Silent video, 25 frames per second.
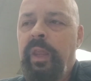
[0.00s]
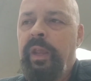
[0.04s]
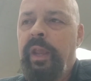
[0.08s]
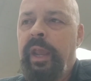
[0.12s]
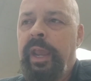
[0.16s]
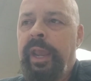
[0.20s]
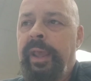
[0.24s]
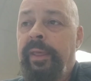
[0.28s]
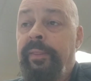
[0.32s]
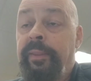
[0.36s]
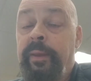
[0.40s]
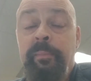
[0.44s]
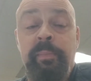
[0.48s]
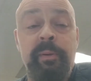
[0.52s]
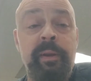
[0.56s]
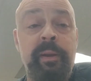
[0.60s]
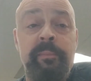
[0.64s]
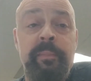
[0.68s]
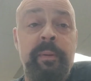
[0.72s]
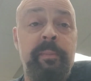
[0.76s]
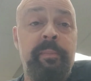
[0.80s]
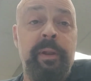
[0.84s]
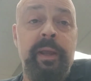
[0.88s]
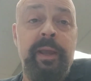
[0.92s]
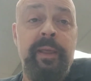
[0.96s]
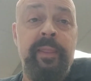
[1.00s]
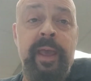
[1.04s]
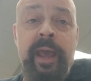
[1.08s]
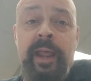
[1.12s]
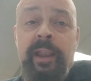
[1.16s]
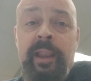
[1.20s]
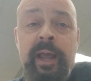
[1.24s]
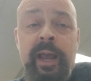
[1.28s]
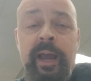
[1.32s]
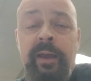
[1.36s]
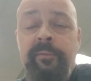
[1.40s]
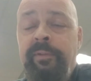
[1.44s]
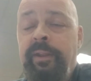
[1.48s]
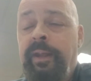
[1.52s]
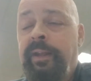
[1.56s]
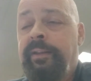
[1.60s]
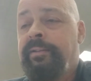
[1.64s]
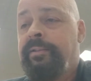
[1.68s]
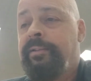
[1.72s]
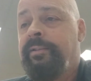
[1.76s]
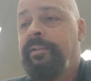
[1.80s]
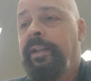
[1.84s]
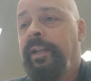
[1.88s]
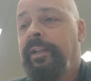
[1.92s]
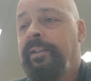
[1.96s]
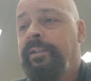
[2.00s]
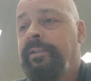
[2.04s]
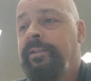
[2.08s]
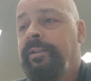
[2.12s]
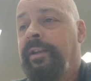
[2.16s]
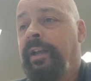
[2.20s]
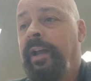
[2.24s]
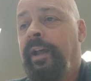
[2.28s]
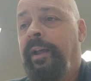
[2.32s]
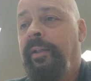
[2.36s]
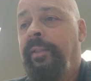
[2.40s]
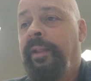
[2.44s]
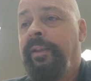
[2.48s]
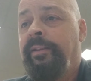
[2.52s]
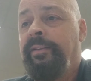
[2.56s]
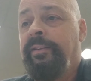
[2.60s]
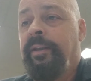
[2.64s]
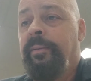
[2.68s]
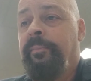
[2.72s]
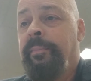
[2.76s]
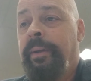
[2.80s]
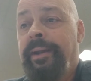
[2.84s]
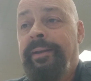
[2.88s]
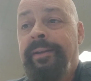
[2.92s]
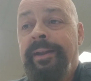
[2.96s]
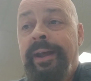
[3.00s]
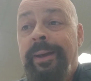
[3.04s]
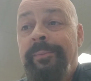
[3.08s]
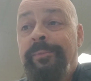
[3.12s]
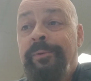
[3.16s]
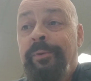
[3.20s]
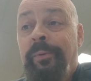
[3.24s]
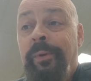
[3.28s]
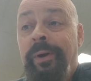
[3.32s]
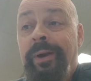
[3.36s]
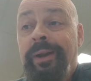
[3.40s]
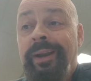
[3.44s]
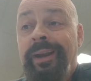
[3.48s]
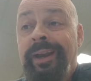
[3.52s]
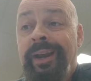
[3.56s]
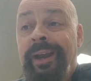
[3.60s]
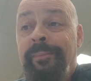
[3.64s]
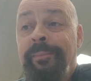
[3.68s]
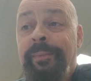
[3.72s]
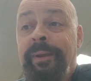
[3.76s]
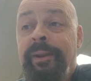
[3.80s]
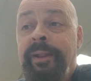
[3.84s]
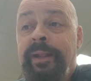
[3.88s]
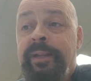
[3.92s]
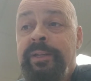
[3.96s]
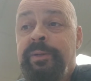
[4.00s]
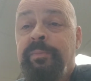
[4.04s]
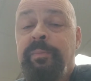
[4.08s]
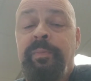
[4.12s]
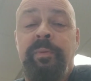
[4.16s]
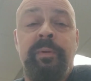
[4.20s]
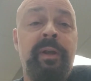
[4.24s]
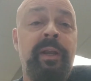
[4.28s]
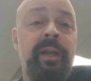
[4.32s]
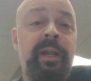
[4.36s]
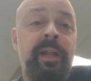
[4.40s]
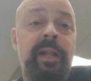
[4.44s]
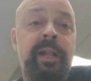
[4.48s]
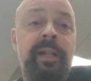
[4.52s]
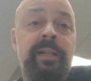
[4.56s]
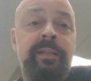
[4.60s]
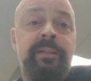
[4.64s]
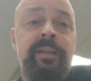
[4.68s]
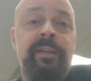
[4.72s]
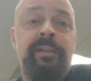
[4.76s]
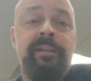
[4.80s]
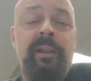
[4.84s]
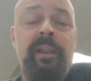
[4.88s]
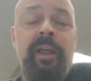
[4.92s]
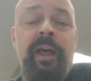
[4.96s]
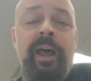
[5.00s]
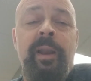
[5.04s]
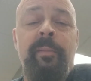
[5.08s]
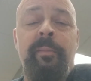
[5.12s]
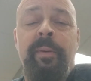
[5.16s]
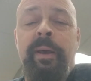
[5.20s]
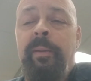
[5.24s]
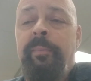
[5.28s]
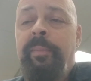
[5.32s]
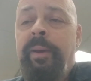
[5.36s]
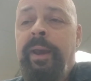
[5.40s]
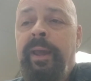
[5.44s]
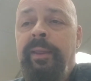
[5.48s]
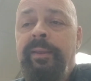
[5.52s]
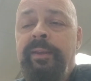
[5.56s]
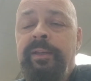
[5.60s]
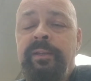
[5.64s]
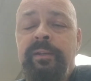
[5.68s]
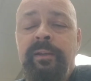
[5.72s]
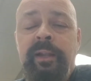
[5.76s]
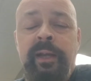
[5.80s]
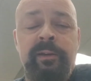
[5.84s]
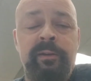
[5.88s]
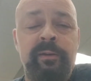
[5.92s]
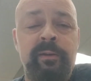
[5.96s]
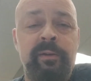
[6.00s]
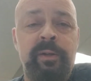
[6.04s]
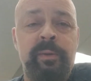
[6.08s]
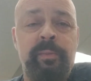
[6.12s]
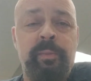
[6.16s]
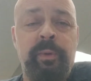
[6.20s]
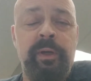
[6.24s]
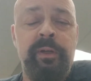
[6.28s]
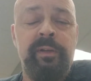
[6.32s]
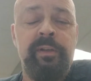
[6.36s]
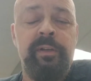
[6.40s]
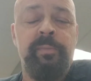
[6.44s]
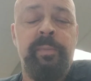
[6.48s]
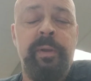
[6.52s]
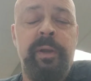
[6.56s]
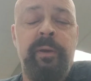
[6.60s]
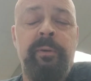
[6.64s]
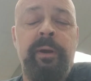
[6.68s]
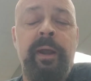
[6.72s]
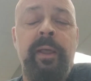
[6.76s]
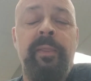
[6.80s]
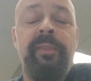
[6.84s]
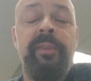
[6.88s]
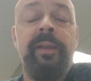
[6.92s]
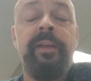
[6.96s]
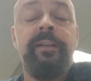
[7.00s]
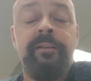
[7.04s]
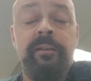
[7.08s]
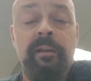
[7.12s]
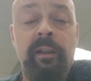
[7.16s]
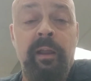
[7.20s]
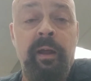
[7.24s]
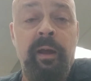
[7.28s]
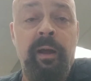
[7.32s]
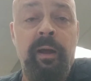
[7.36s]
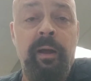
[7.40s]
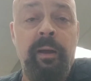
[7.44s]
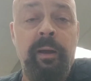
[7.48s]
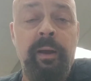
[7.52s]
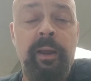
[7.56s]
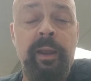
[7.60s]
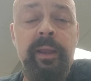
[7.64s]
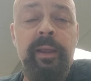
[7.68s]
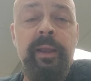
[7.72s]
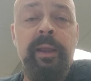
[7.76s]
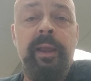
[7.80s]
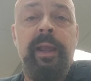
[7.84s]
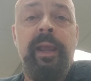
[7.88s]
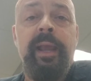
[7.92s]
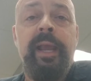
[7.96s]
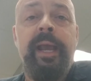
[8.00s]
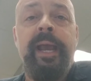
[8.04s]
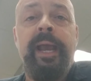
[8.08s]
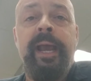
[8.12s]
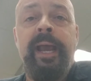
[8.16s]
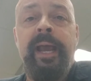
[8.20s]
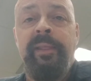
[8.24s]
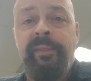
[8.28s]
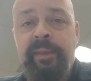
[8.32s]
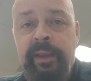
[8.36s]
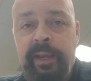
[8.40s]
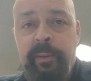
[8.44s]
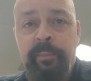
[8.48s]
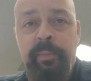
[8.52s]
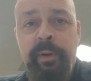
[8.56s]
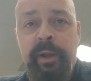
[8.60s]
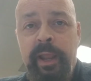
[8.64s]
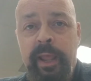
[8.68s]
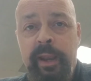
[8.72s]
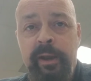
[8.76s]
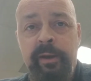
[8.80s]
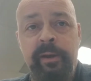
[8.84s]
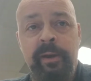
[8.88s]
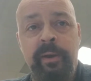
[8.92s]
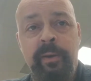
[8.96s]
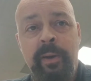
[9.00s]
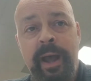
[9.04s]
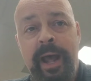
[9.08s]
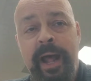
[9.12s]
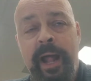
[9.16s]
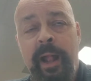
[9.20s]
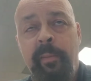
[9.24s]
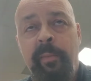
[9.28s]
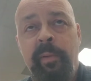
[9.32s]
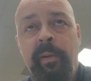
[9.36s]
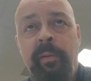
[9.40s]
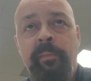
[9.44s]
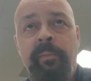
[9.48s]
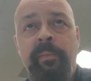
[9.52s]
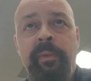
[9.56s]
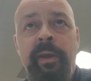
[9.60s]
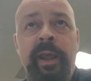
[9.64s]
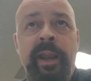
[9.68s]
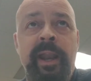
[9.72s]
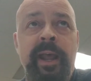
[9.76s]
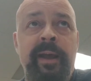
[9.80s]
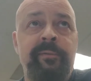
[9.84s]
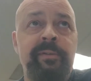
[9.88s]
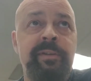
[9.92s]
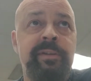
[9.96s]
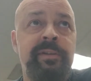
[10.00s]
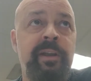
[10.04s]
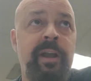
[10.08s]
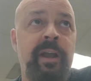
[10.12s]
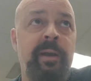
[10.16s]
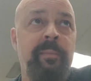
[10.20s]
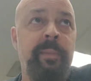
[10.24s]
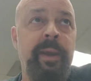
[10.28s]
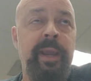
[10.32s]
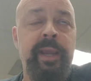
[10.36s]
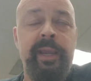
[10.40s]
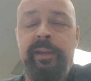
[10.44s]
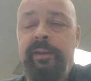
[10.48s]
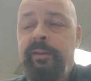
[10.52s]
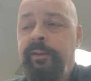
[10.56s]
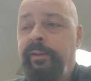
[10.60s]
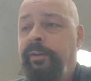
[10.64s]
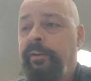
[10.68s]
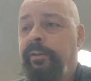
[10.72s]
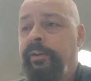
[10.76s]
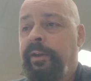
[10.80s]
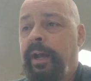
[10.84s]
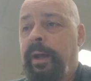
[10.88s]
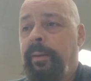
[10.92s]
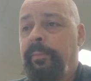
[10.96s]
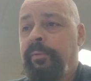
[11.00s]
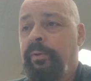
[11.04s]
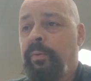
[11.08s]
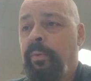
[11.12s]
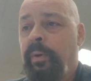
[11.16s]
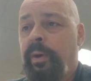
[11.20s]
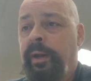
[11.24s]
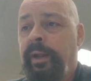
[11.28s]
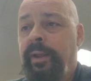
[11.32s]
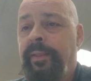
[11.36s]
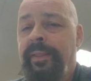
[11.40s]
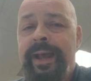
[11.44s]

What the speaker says: And they've been playing that live, and that's in my top 20. I mean, that's pretty. It says a lot about a band that's like Judas Priest that's been around this long, and they can put out a new album and have a song make it in your top 20.